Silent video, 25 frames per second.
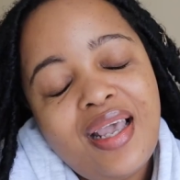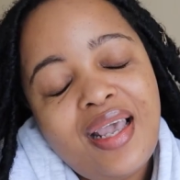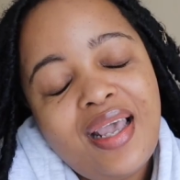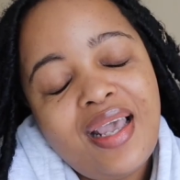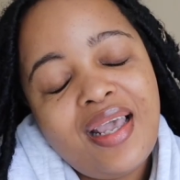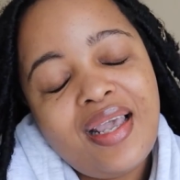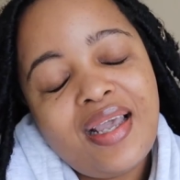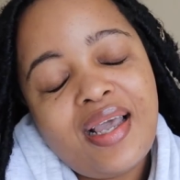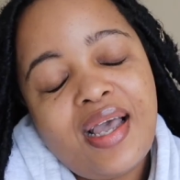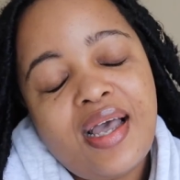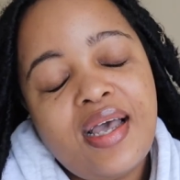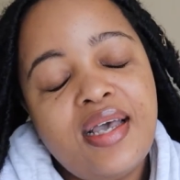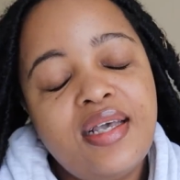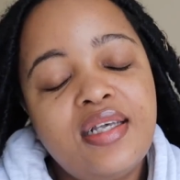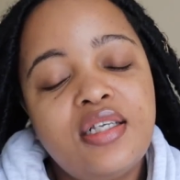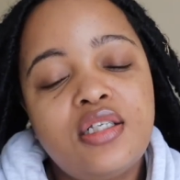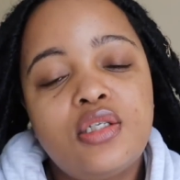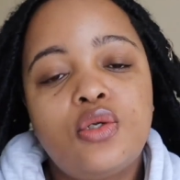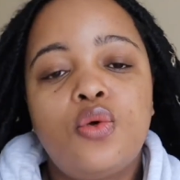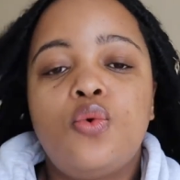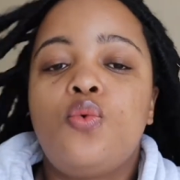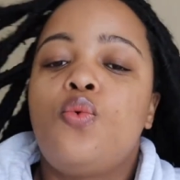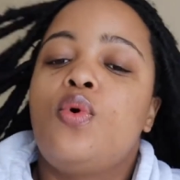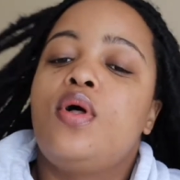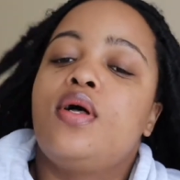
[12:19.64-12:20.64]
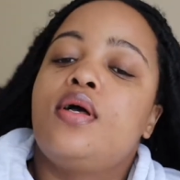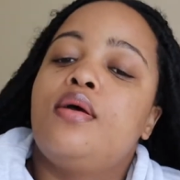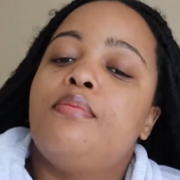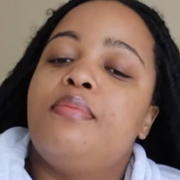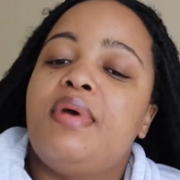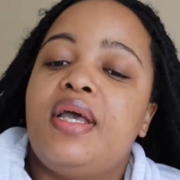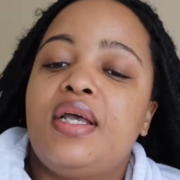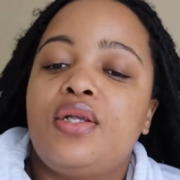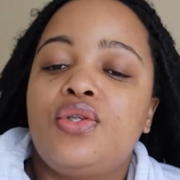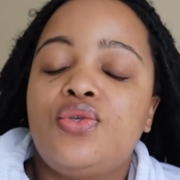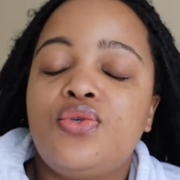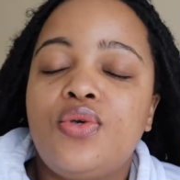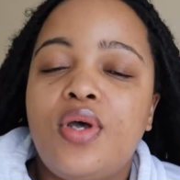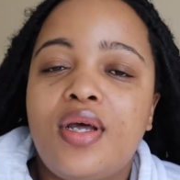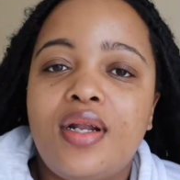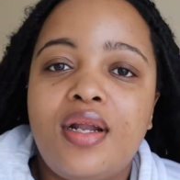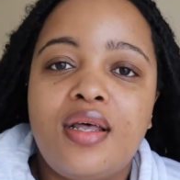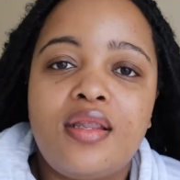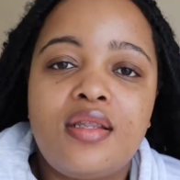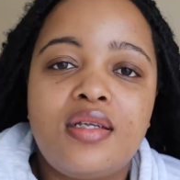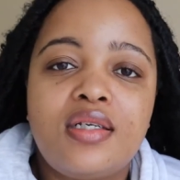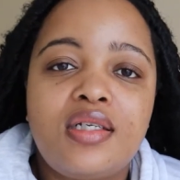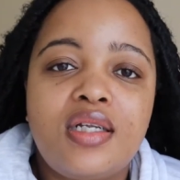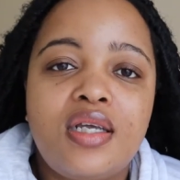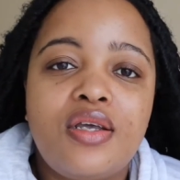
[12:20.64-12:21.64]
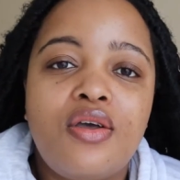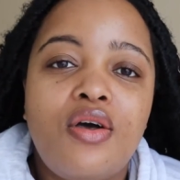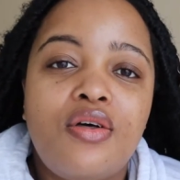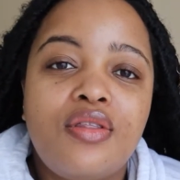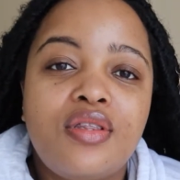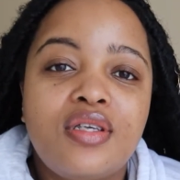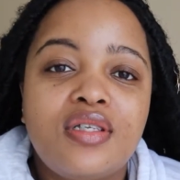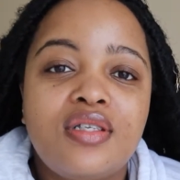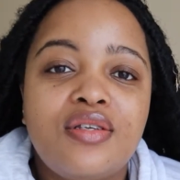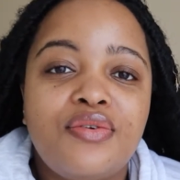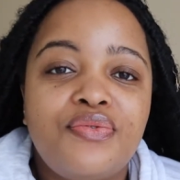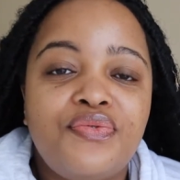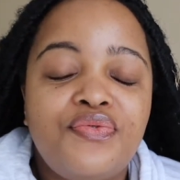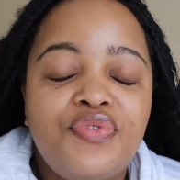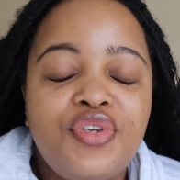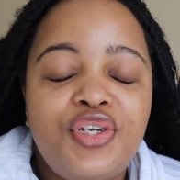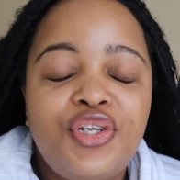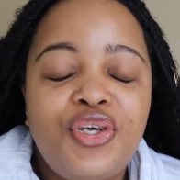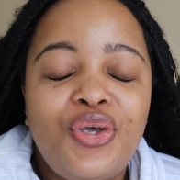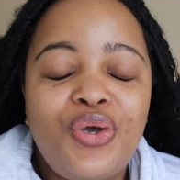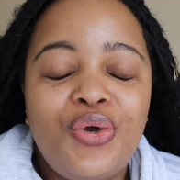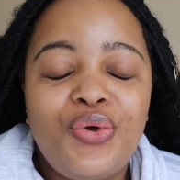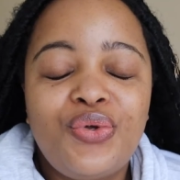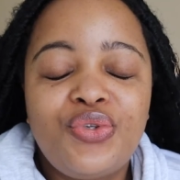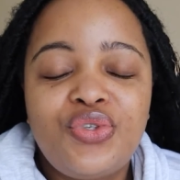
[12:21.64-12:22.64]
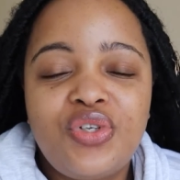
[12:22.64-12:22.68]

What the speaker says: Hey guys, welcome back to another day on this video.